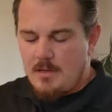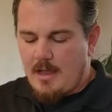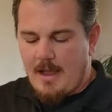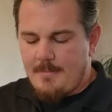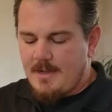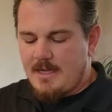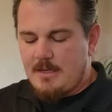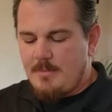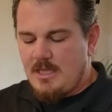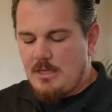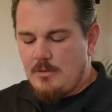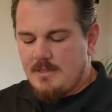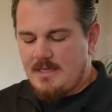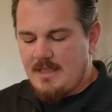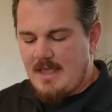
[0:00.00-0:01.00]
I'm not going to be
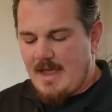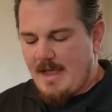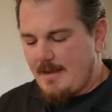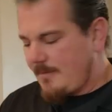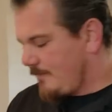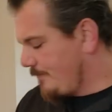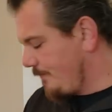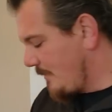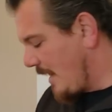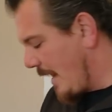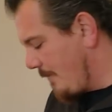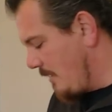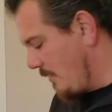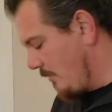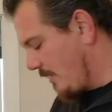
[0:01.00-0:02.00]
using that.
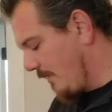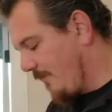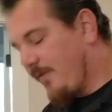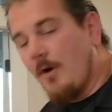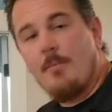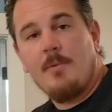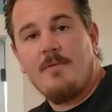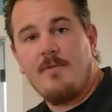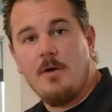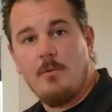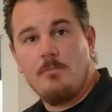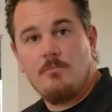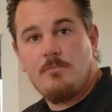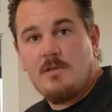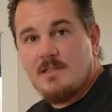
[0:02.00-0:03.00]
I'm using foam to
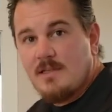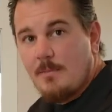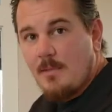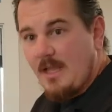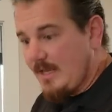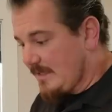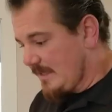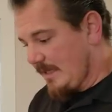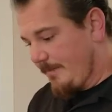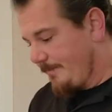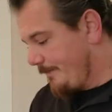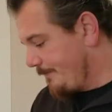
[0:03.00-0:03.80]
foam because I'm lazy.